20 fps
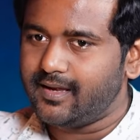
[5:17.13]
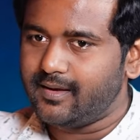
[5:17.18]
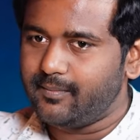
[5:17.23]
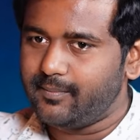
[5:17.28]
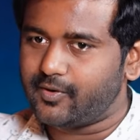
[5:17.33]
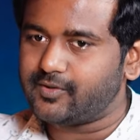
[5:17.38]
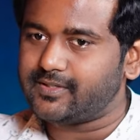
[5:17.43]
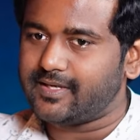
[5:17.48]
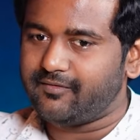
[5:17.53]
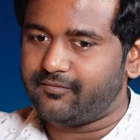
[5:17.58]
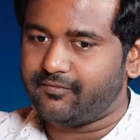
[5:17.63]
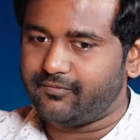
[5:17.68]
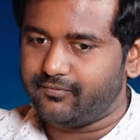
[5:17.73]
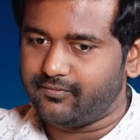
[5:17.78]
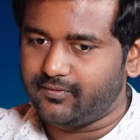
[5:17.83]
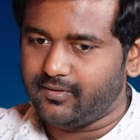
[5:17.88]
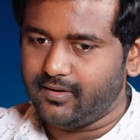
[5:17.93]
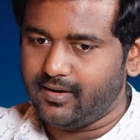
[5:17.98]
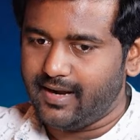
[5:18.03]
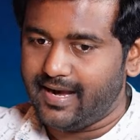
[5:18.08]
Because
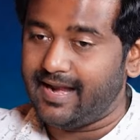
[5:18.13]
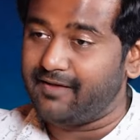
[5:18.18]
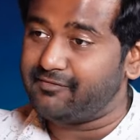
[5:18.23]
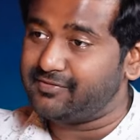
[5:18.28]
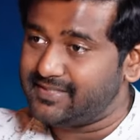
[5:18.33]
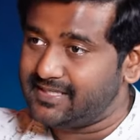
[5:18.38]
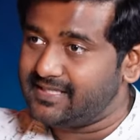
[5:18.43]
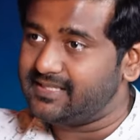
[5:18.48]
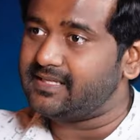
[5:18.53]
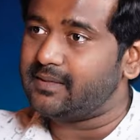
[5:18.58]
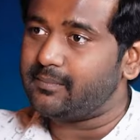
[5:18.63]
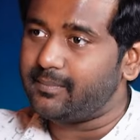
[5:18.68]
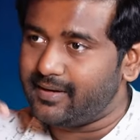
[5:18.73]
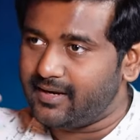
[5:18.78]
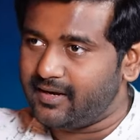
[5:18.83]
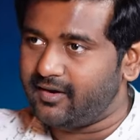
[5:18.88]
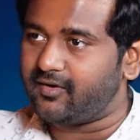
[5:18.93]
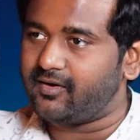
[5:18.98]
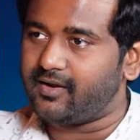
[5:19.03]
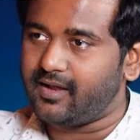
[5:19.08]
I've seen them
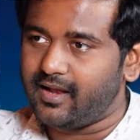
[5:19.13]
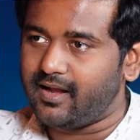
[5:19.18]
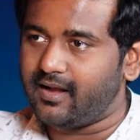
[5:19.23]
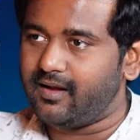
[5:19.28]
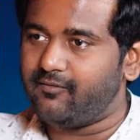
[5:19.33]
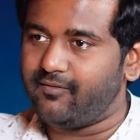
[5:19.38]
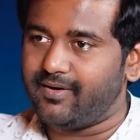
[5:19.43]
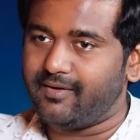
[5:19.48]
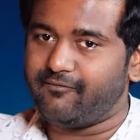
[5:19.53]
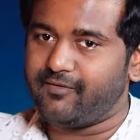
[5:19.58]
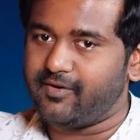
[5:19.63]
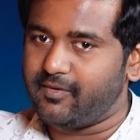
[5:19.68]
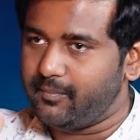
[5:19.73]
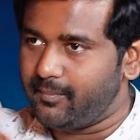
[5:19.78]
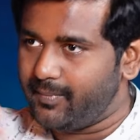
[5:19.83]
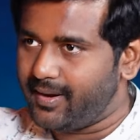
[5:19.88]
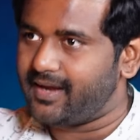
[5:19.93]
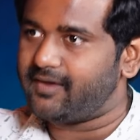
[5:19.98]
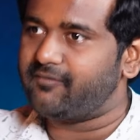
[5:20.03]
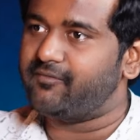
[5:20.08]
in real when we
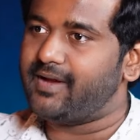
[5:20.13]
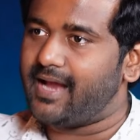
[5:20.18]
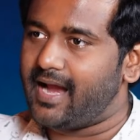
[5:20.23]
met, we